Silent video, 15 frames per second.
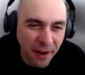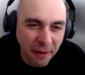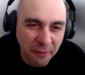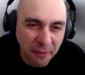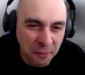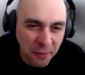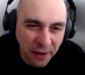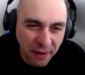
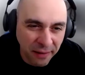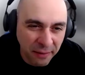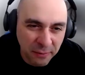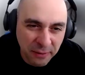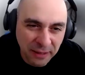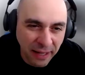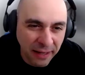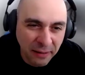very rarely, it
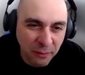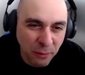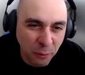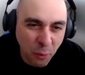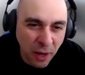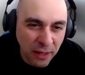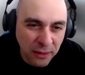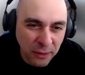was like
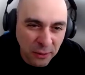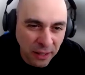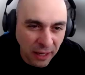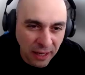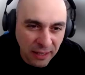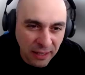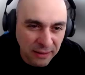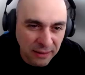1-2
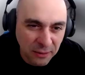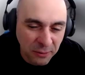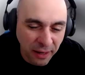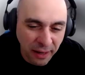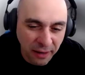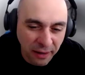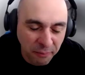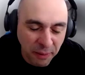cases,
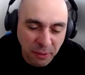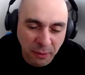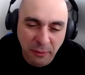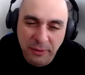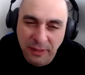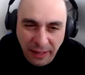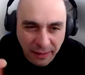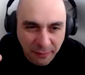right, of people
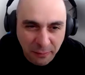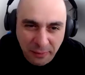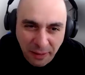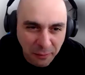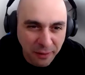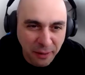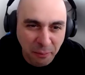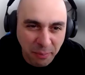was like,
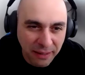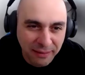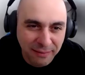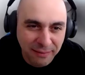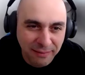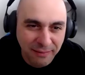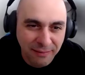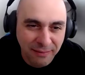they were a bit
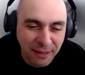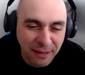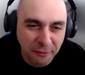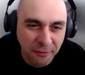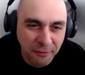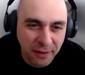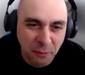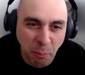
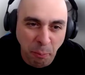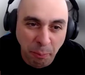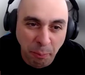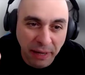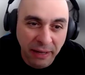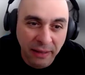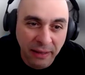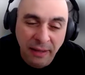different,
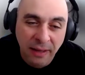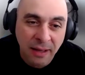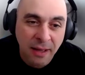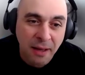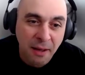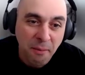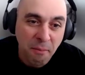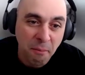but
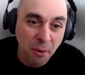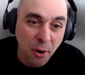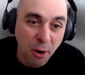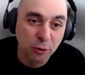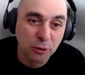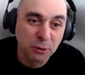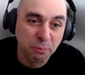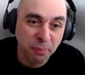
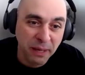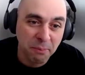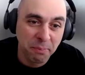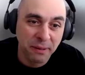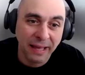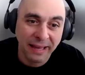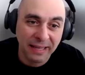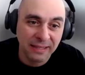most
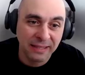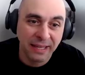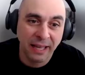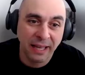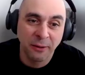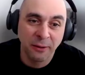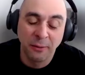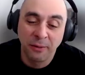people, I can
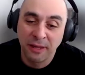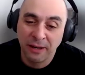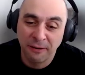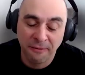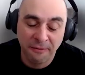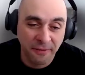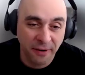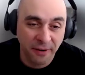tell you,
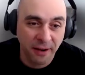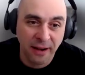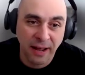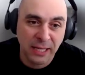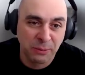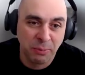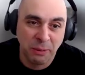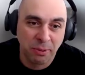they're very
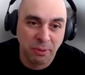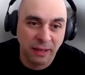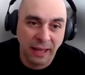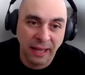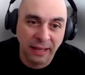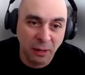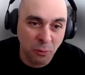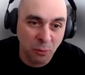nice people
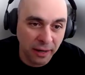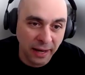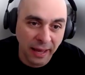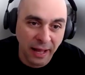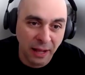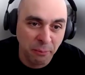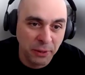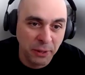and they want to
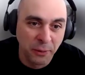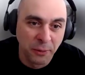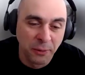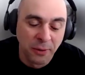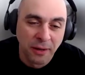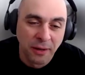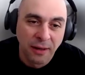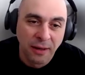help
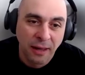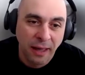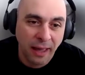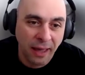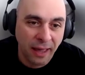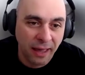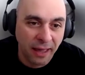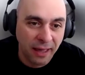you.
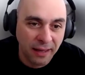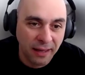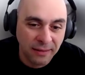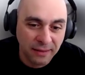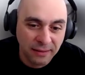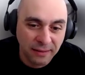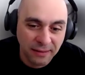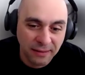And